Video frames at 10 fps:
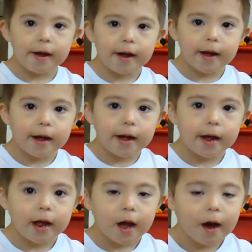
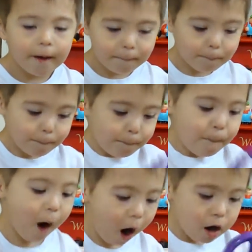Oliver?
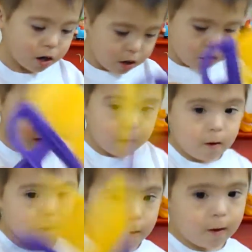But
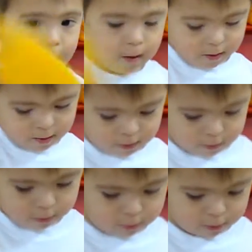yeah.
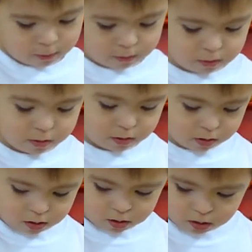Yay.
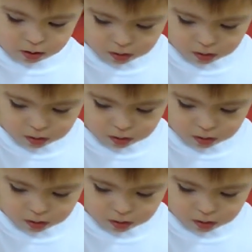Can you